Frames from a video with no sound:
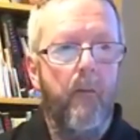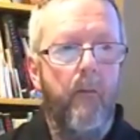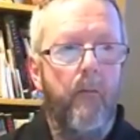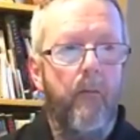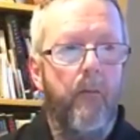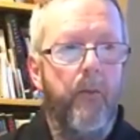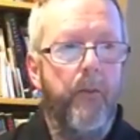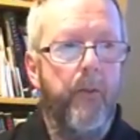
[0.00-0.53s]

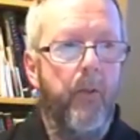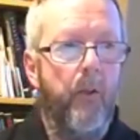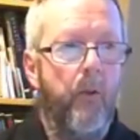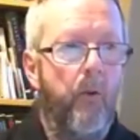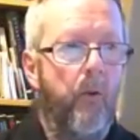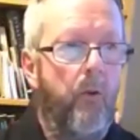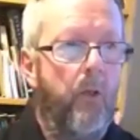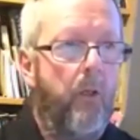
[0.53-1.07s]

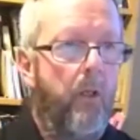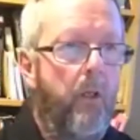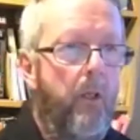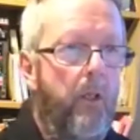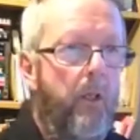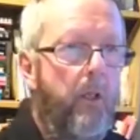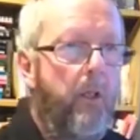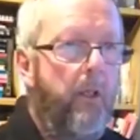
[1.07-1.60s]
So
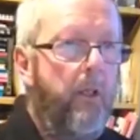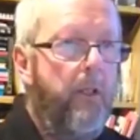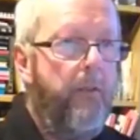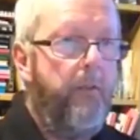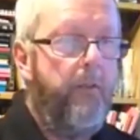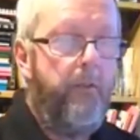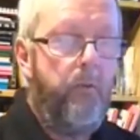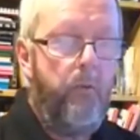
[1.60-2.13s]
this
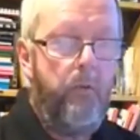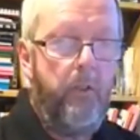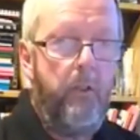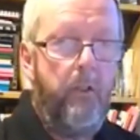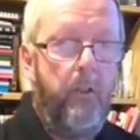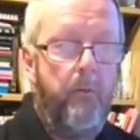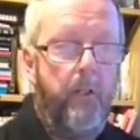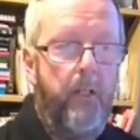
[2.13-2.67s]
is called the
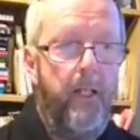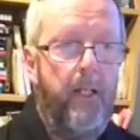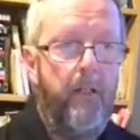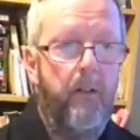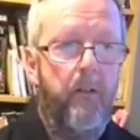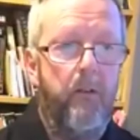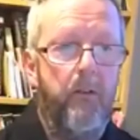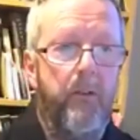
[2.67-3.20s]
copper
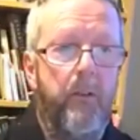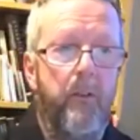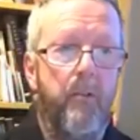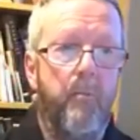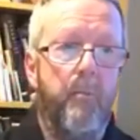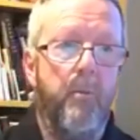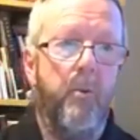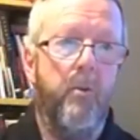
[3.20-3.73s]
kettle. So you
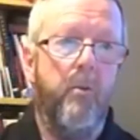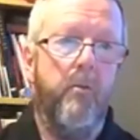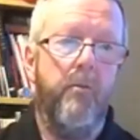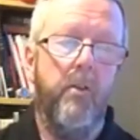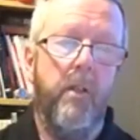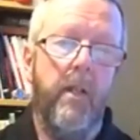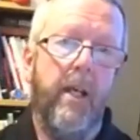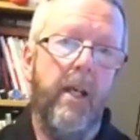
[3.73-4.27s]
boil for
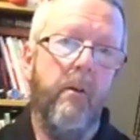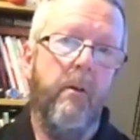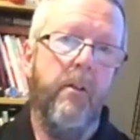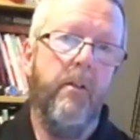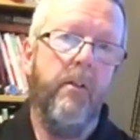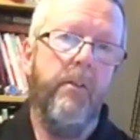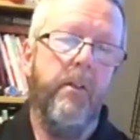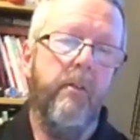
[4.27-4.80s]
an hour
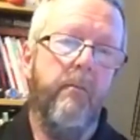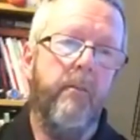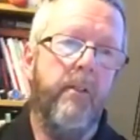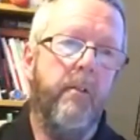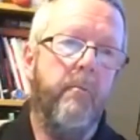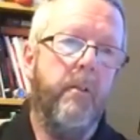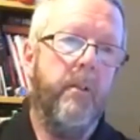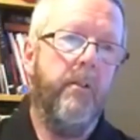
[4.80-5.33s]
to
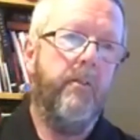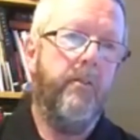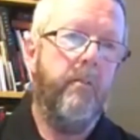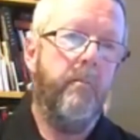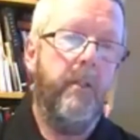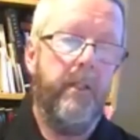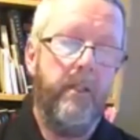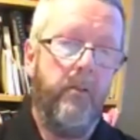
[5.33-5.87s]
70 minutes,
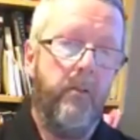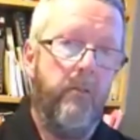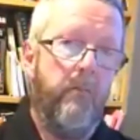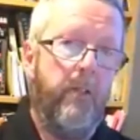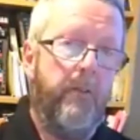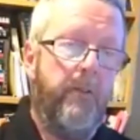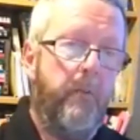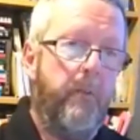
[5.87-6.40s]
depending on the
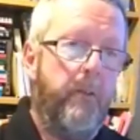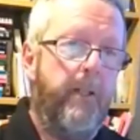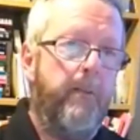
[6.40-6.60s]
recipe.